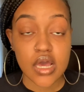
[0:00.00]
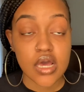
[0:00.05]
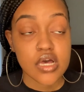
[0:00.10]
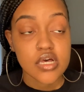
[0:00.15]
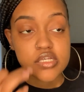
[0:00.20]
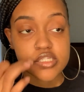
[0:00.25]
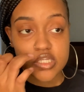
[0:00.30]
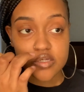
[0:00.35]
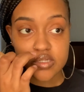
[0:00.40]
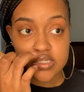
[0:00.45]

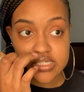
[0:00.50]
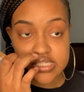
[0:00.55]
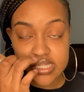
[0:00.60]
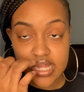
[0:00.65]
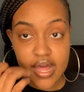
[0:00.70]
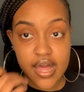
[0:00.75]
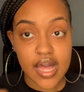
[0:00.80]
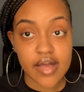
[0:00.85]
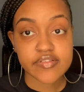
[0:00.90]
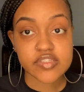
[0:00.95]
So it does
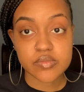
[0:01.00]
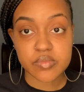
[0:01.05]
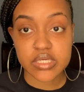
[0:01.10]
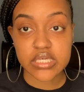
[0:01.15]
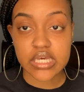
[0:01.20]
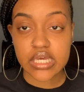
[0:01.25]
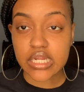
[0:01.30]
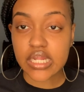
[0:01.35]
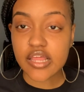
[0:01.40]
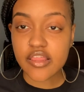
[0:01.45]
not have to
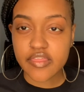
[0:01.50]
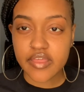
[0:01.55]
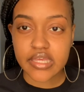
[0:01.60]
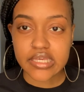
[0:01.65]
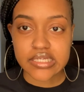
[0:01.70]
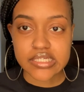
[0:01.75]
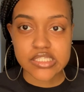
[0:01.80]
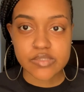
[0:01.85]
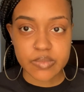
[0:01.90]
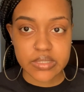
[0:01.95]
be anything
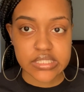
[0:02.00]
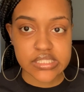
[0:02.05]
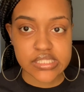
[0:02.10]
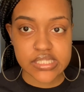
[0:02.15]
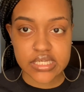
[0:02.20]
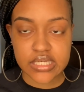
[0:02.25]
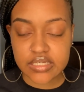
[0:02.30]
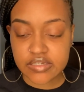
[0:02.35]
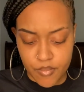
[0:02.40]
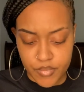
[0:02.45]
expensive,